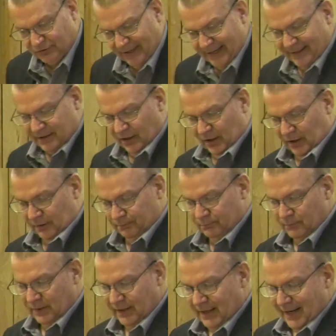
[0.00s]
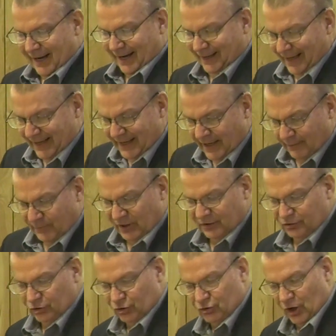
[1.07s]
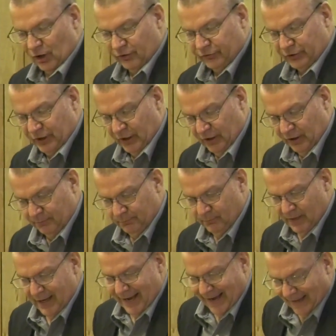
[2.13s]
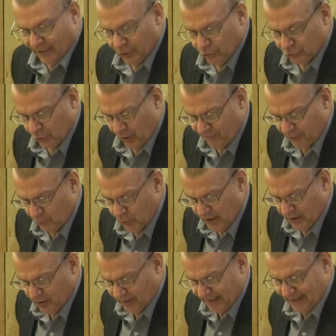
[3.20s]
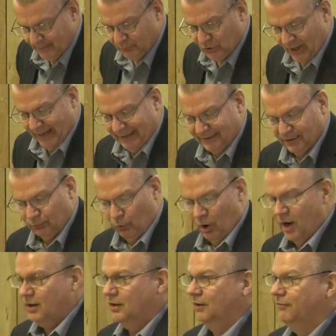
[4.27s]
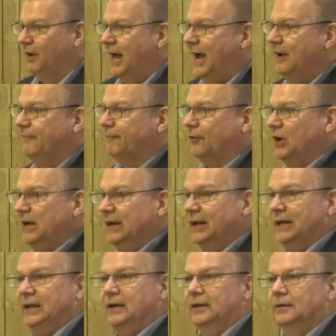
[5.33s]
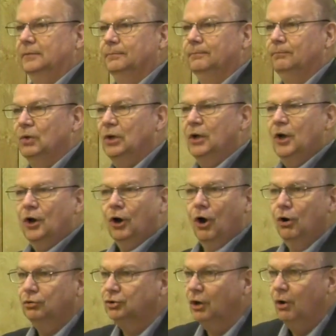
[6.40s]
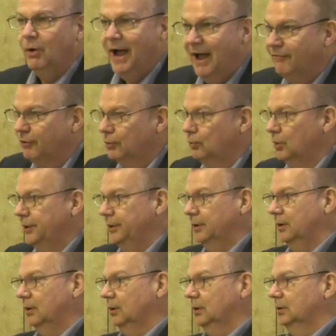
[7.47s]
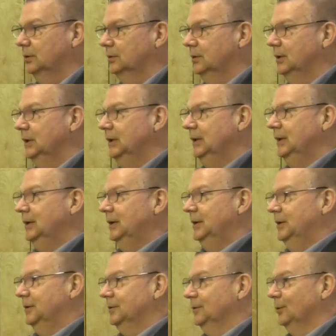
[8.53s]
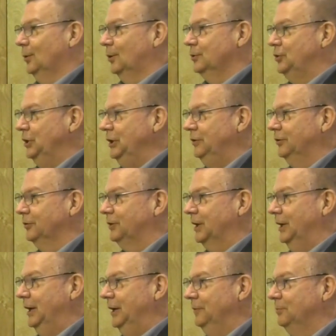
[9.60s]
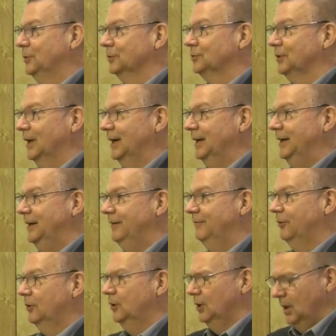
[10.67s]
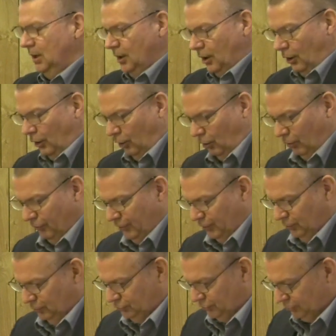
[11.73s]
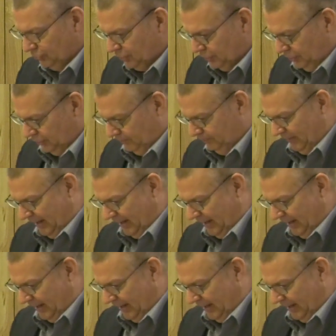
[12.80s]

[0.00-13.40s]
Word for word: say, Come. And let him that is athirst come. And whosoever will, let him take the water of life freely. Whosoever will. The Lord Jesus came to save all those that will come